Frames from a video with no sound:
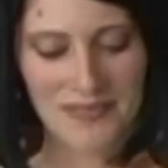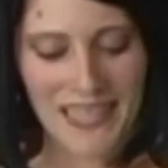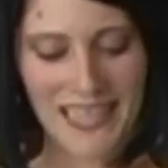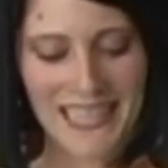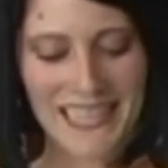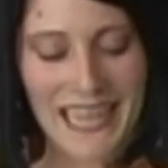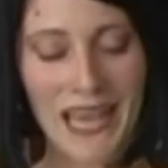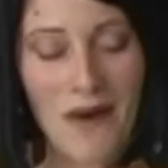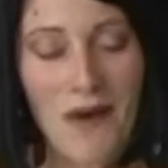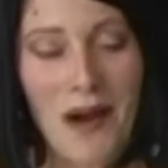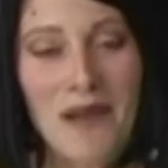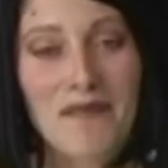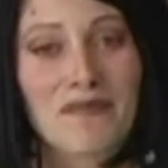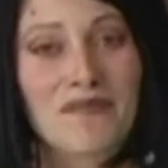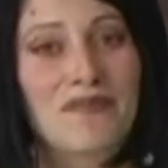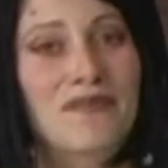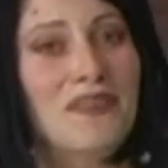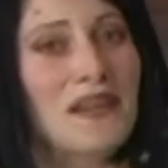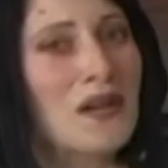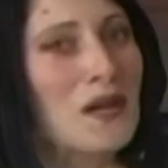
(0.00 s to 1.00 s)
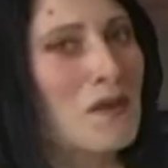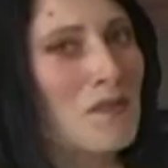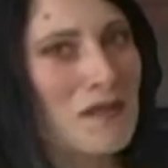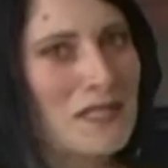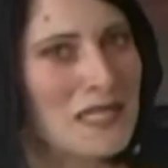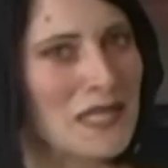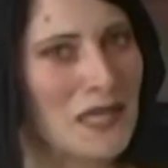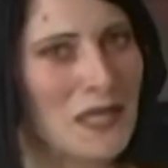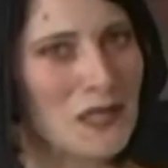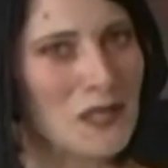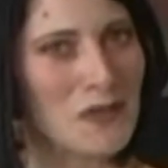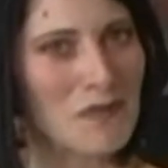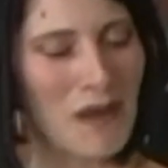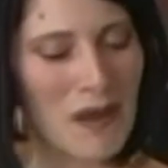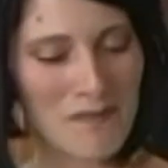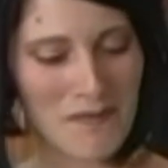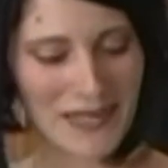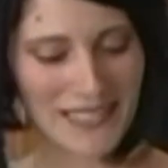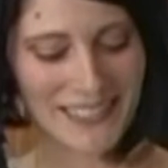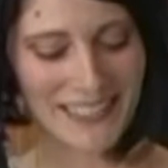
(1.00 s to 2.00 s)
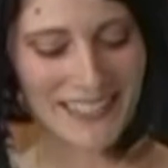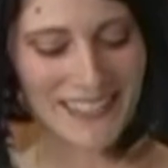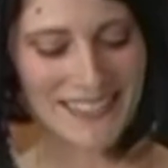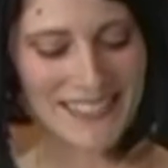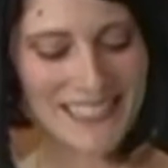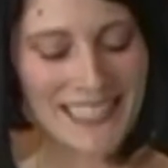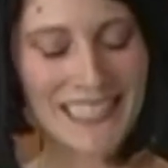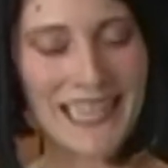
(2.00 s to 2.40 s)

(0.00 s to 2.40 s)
Now, I'm very particular about my yeast,